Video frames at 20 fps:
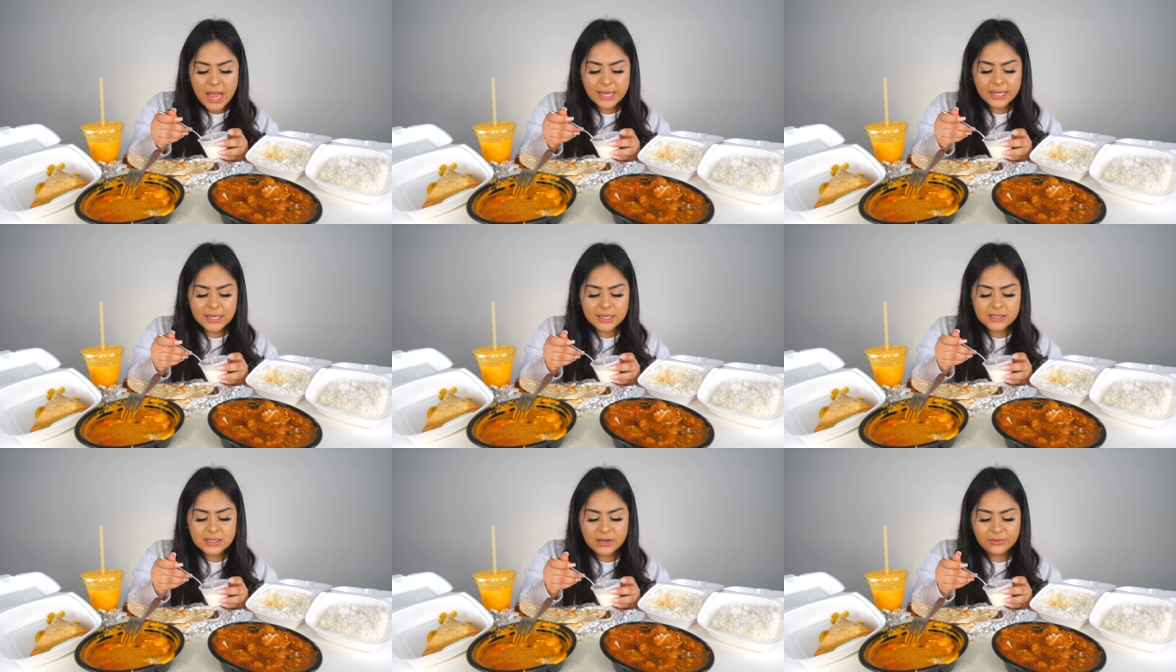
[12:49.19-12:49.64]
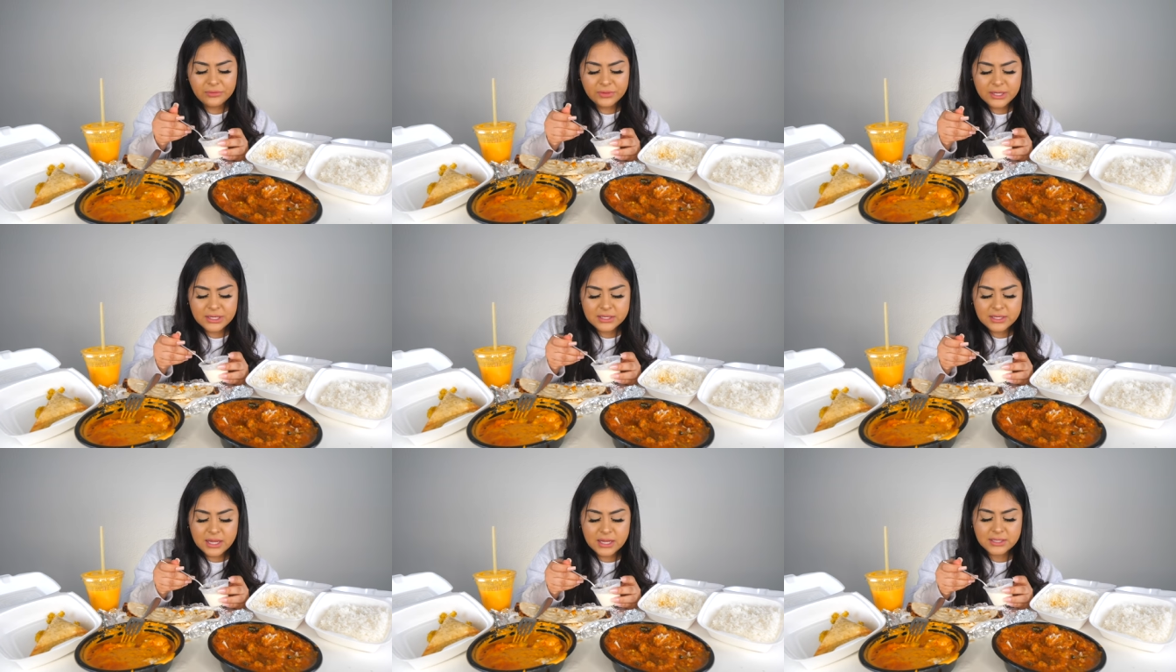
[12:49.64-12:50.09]
I can
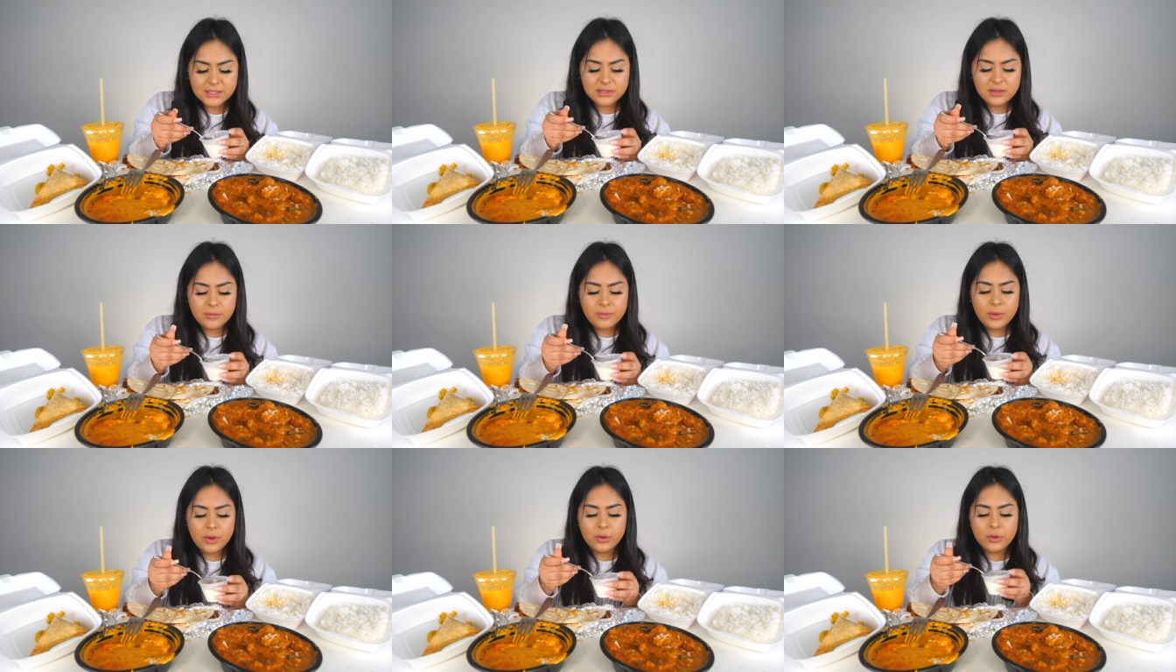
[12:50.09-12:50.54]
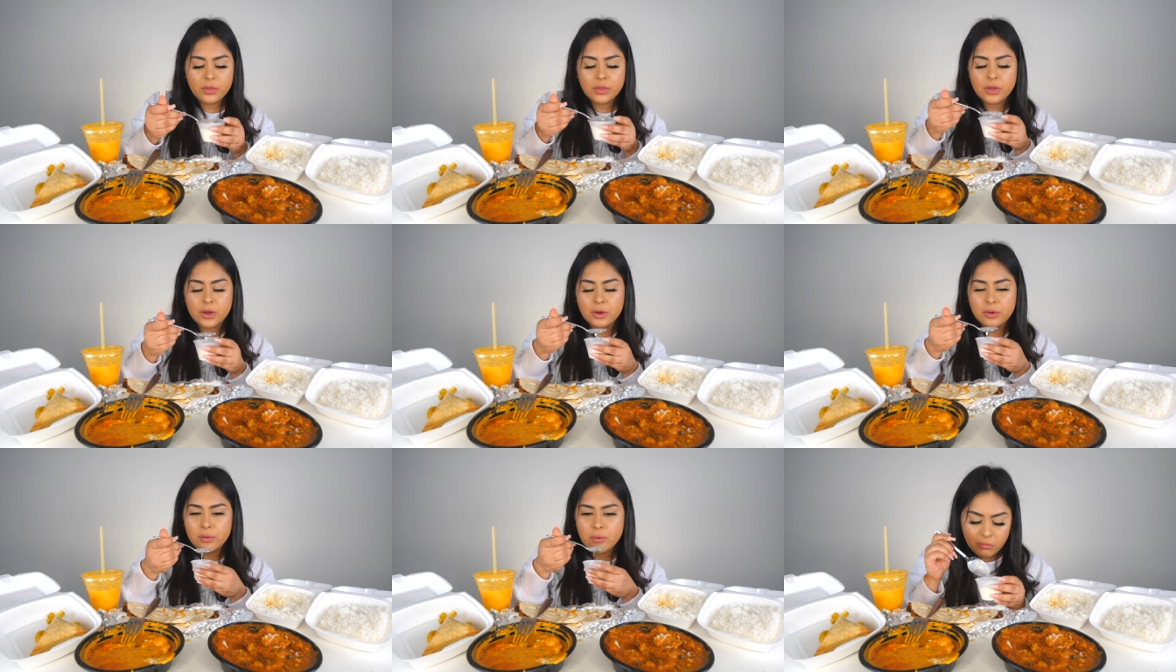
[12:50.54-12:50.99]
definitely taste the milk
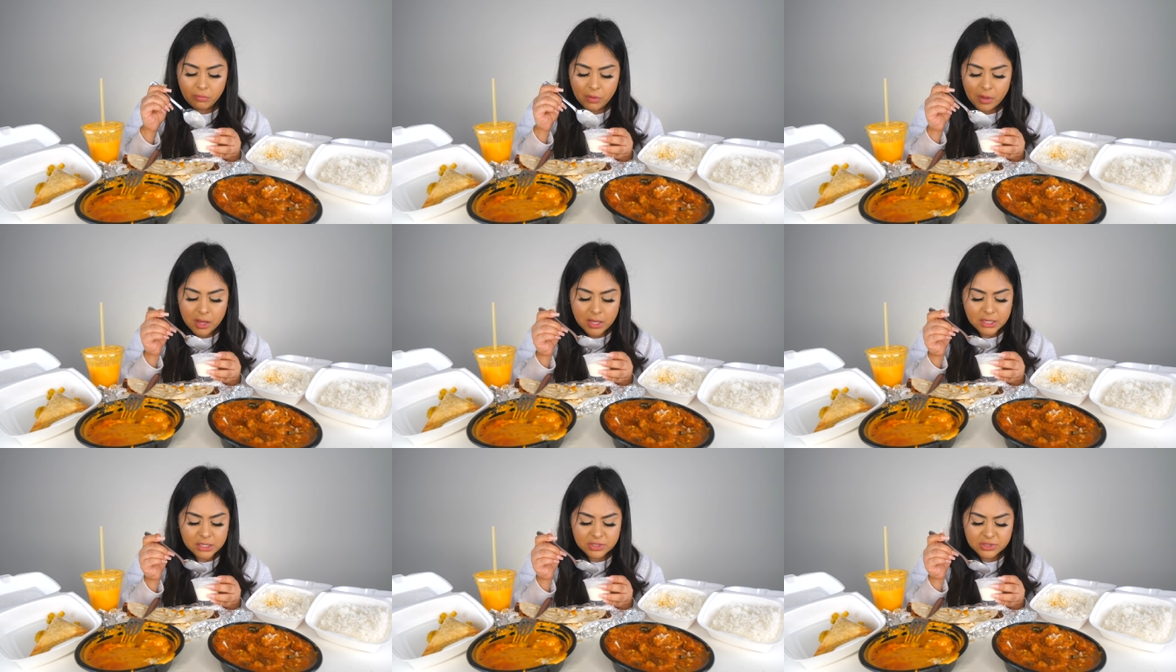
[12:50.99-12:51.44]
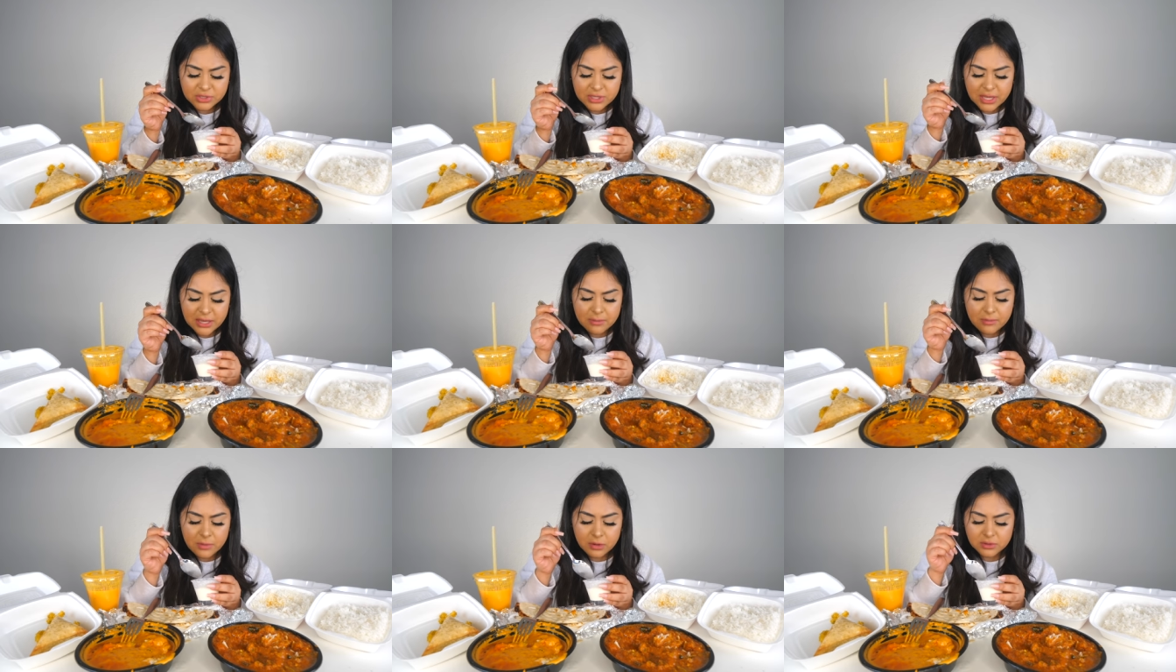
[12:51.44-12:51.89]
though, and it just
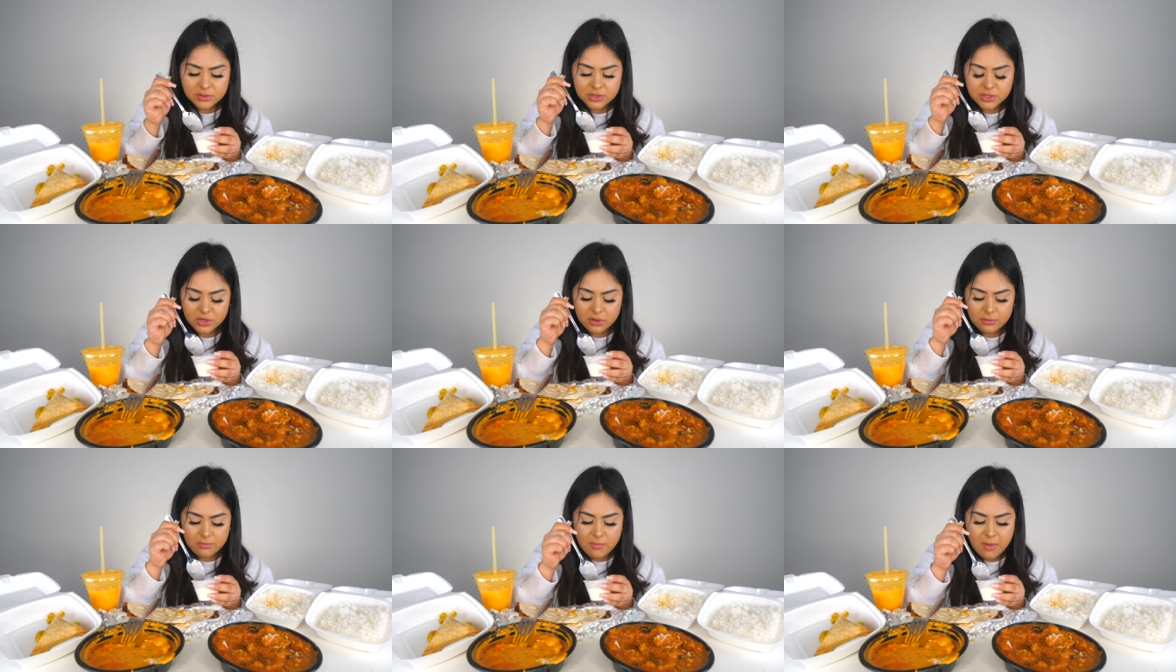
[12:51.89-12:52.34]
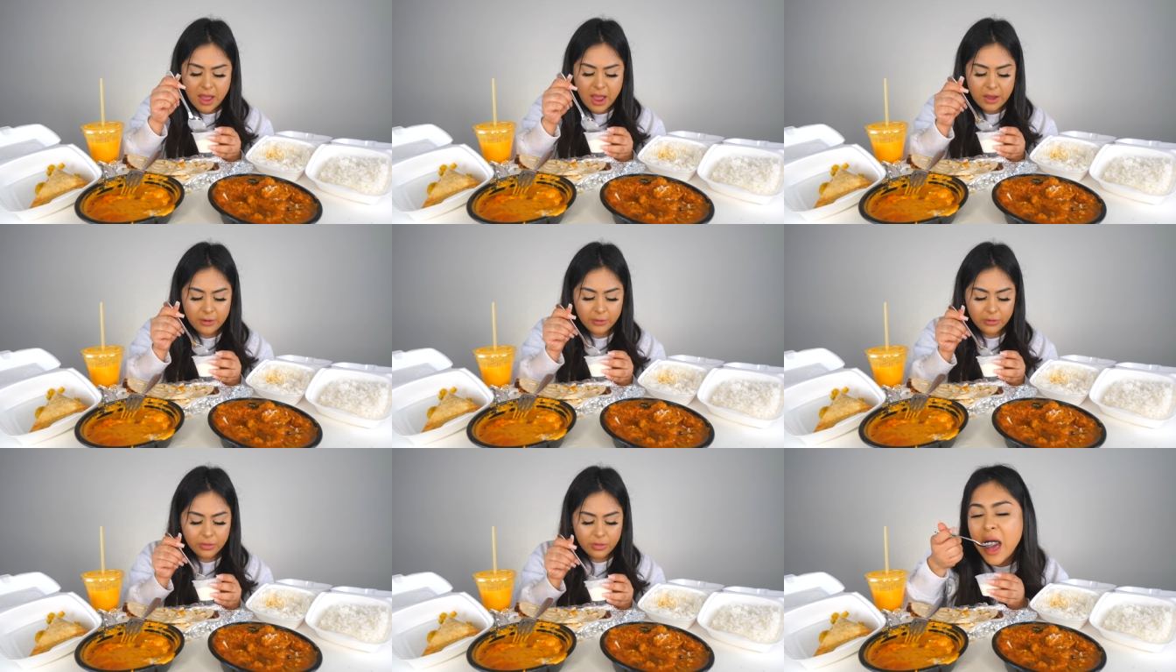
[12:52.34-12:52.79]
like melts in your
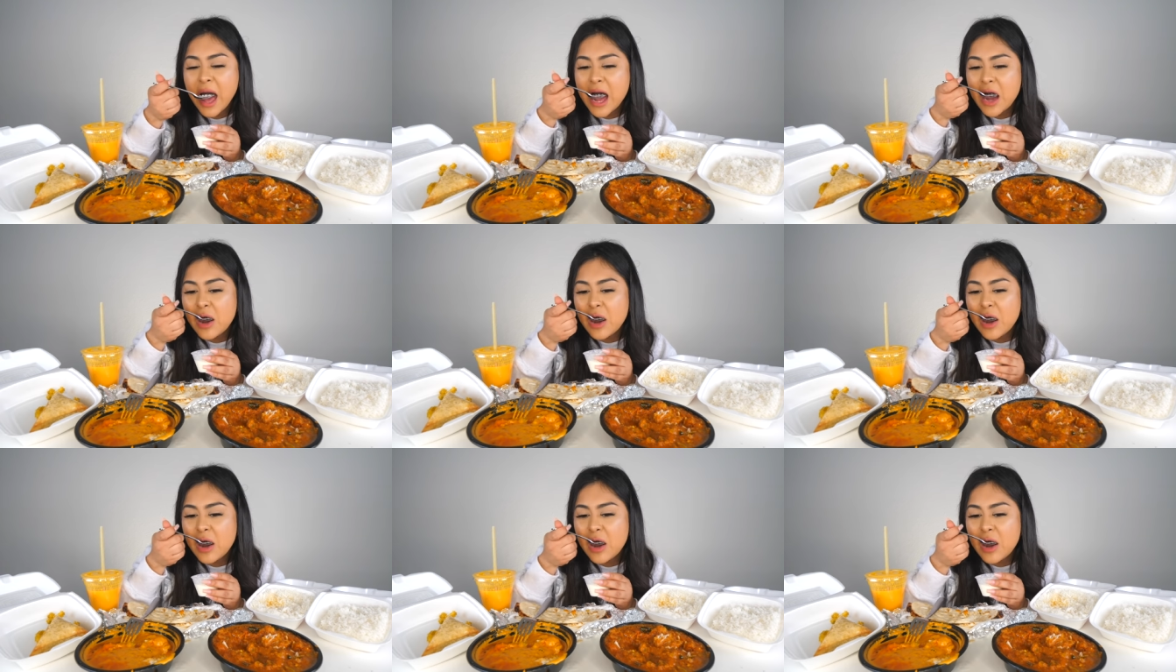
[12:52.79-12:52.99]
mouth.